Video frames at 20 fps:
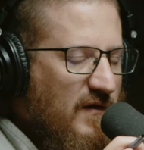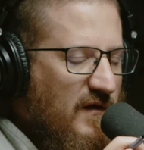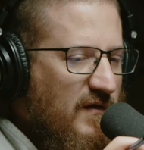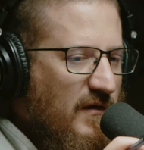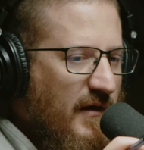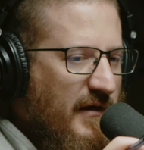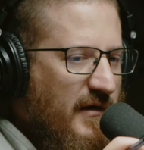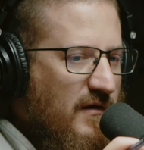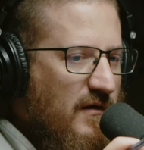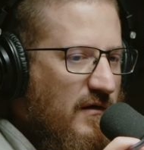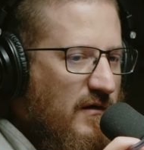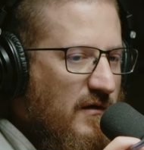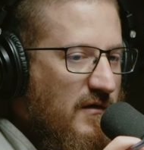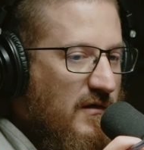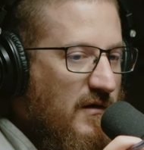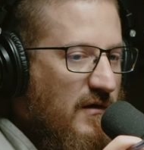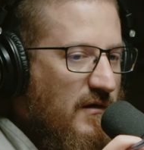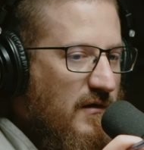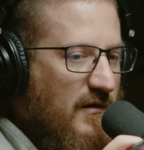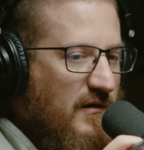like
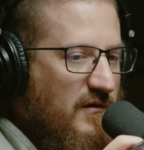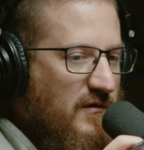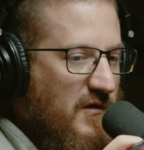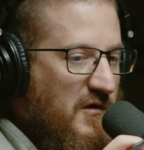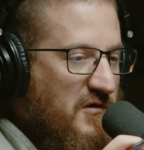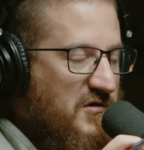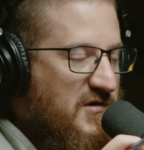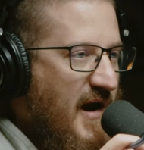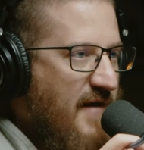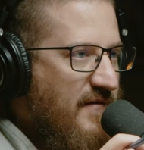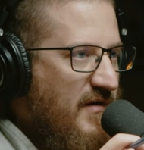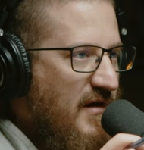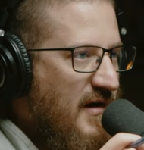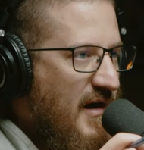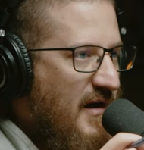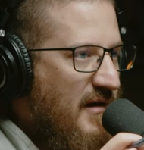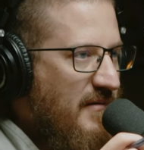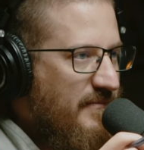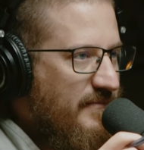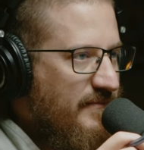you're driving at
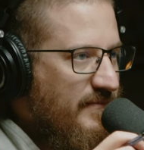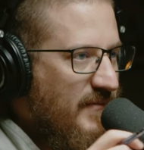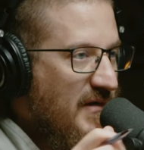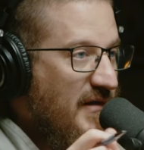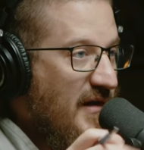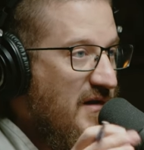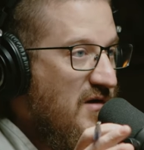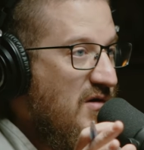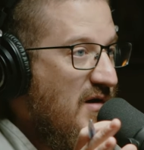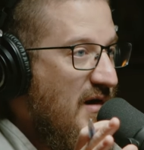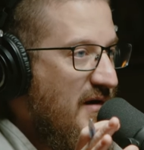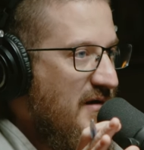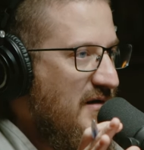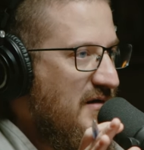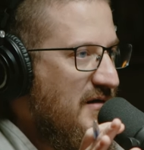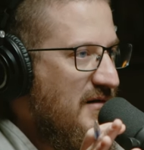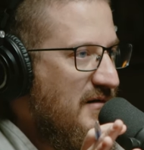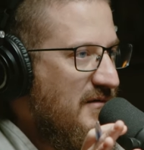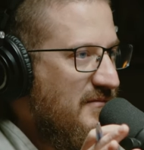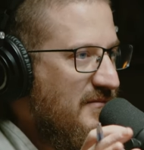night and like you got
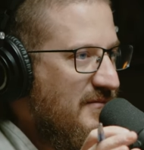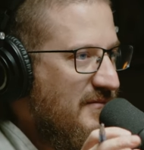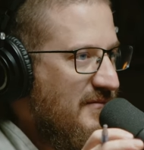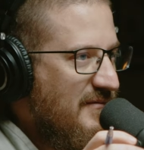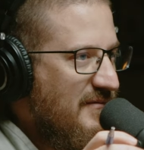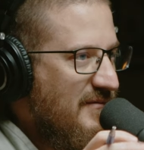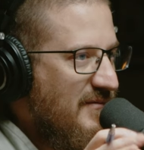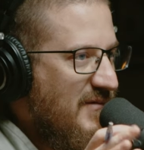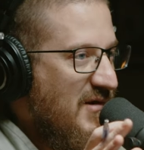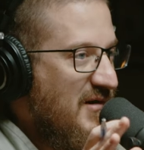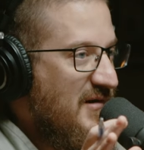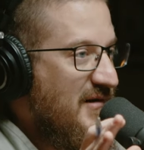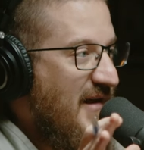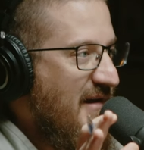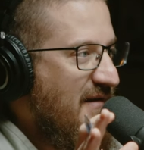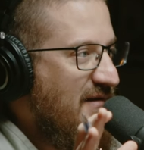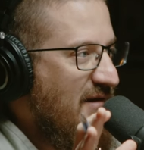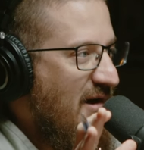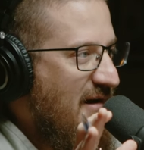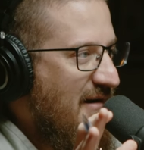your
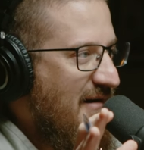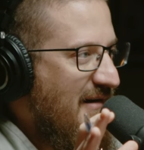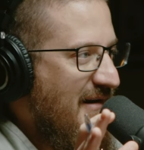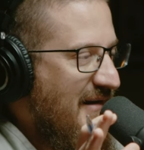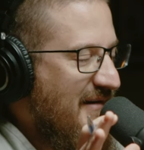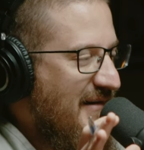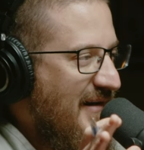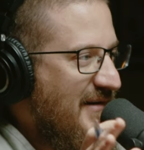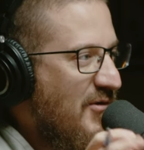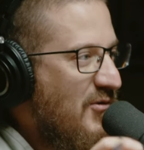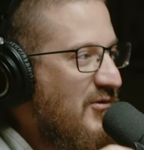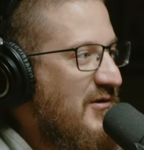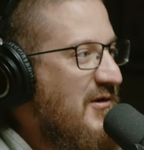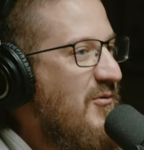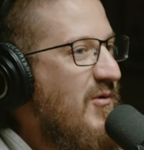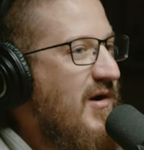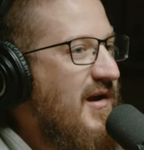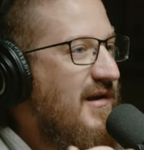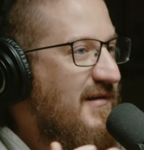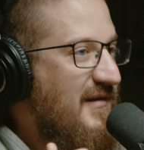lights on. It's like the only
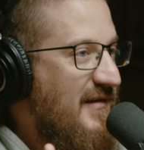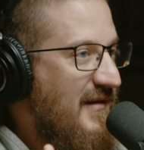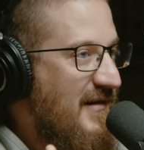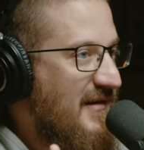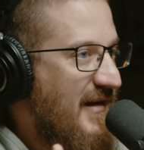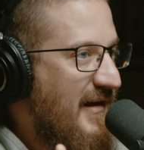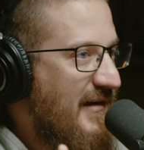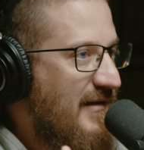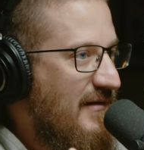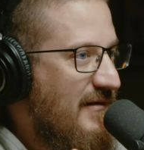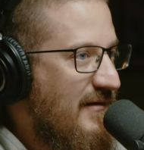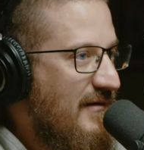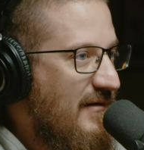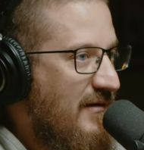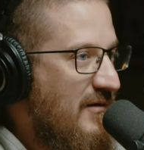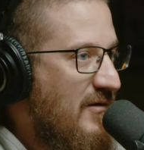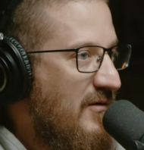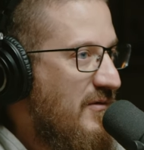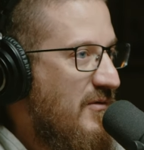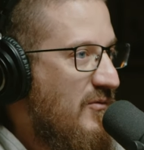way to see like,
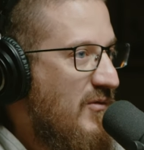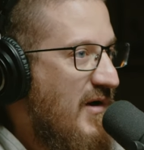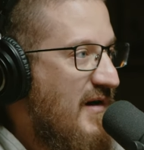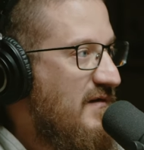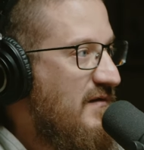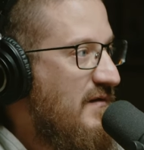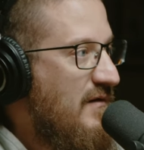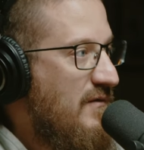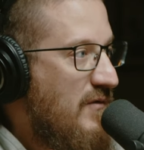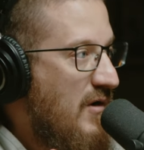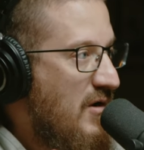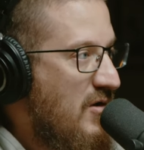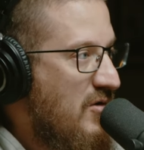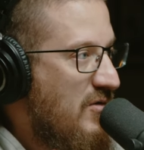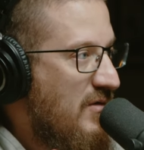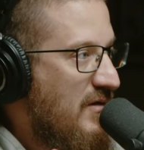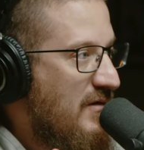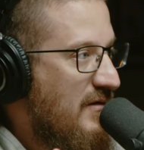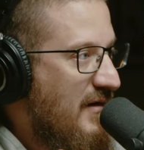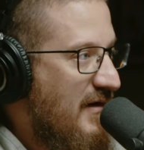you know, the rest of the
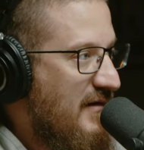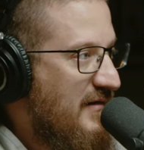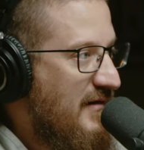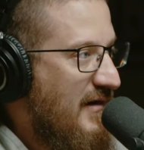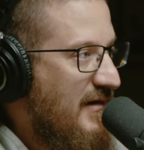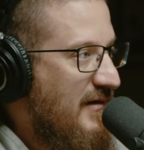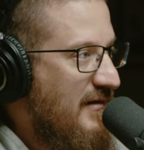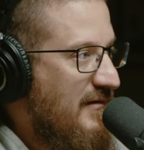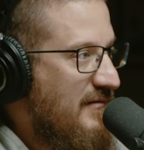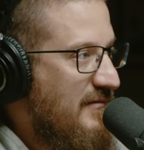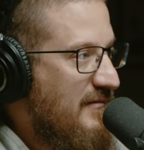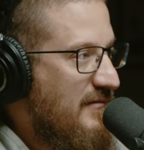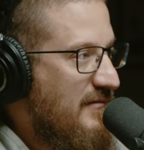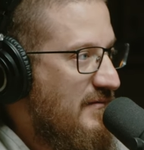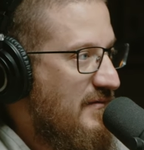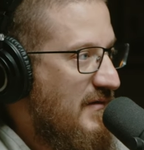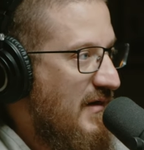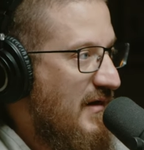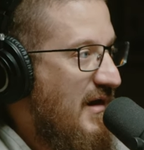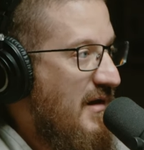road is like
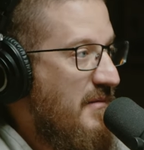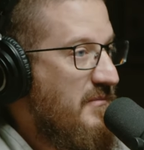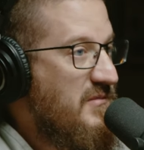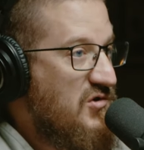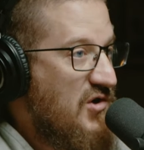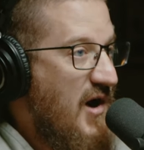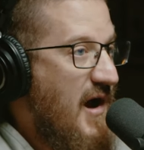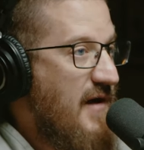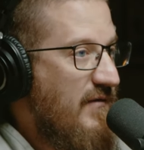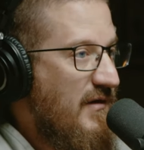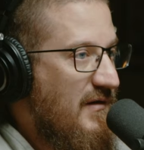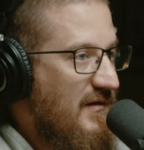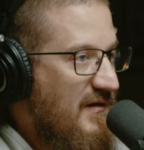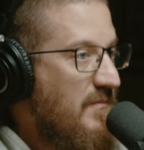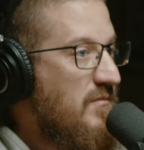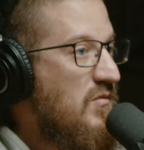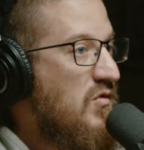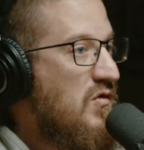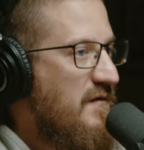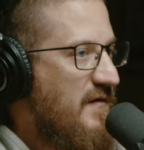to keep driving, to
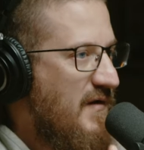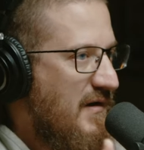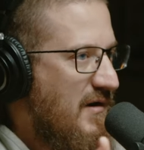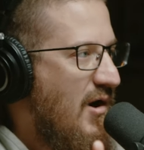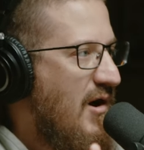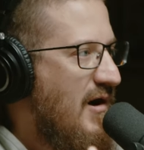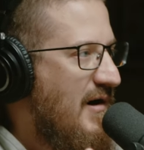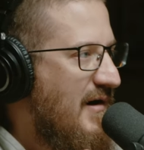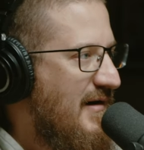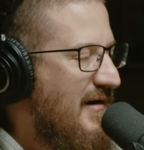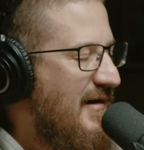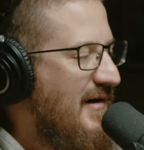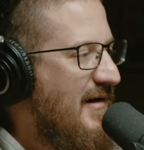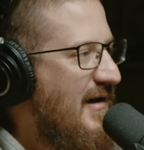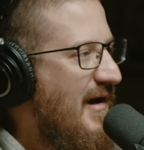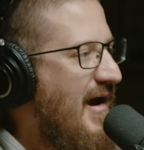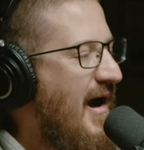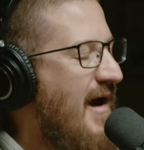move the car. Mm.